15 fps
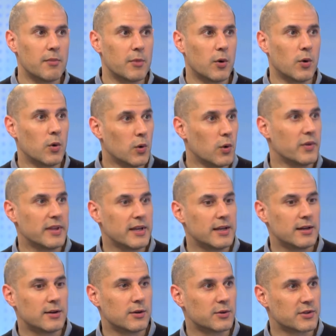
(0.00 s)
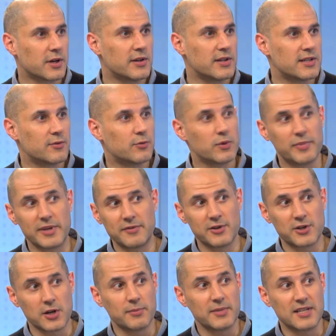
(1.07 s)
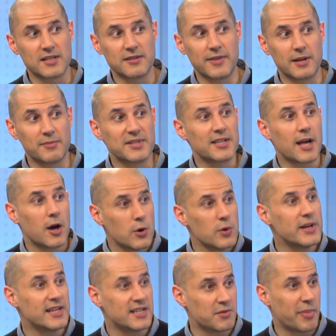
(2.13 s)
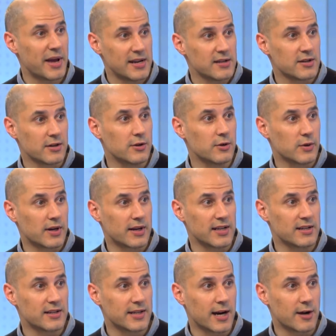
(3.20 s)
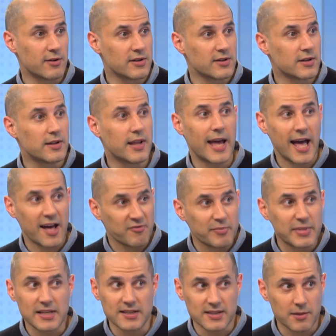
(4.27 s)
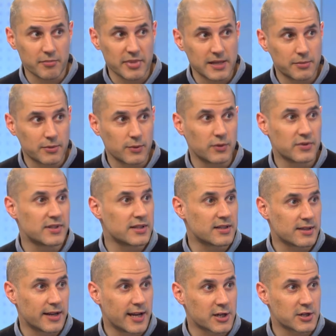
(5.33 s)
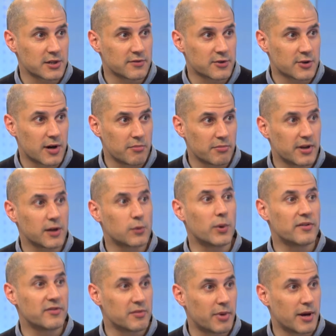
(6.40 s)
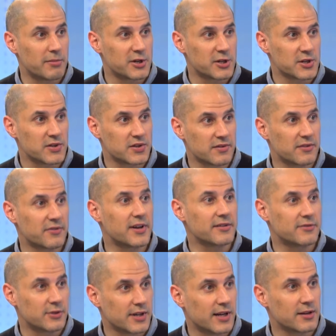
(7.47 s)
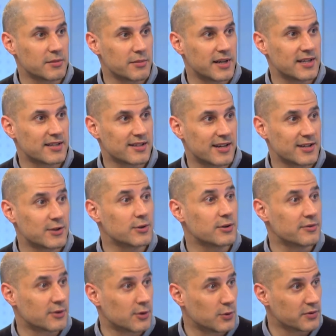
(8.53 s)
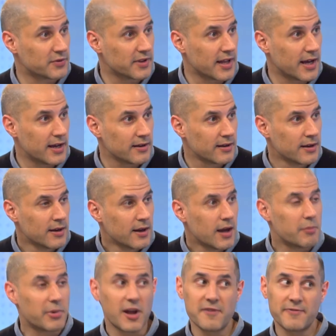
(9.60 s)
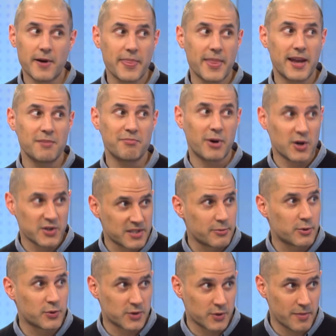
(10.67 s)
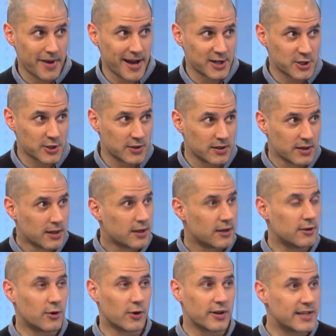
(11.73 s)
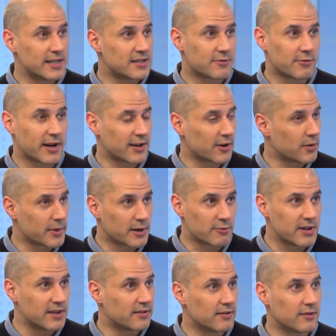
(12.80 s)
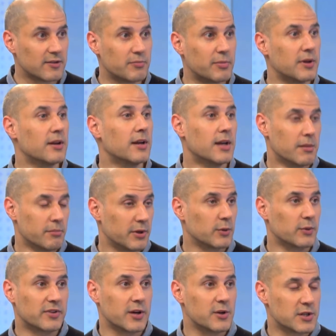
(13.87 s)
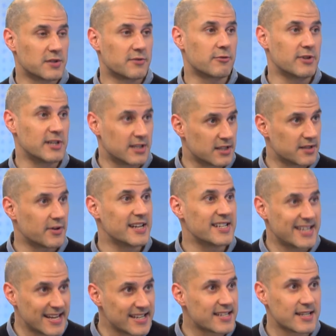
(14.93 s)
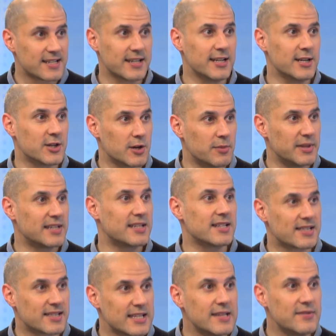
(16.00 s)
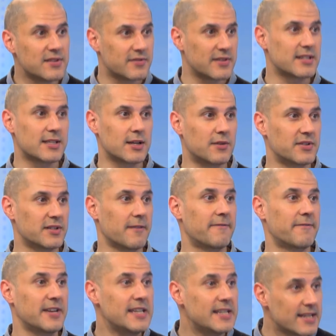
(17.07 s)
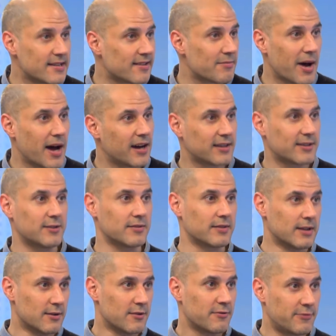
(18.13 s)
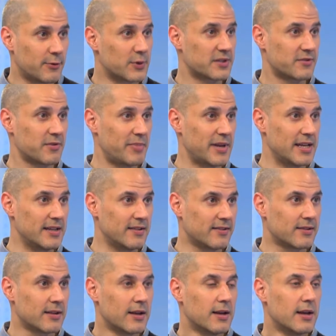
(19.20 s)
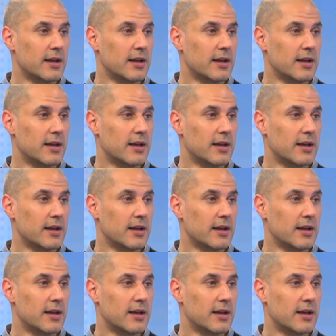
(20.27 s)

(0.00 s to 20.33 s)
Or the alternative would be for Germany to develop its own independent nuclear deterrent. And there have been some people since the election of Trump, like one of the publishers of the Frankfurter Allgemeine Zeitung, have called for that. Yeah. But I find that impossible to imagine, not least for economic reasons, but also just for reasons of identity. Germany conceives of itself as a Friedensmacht, a force for peace. Yeah.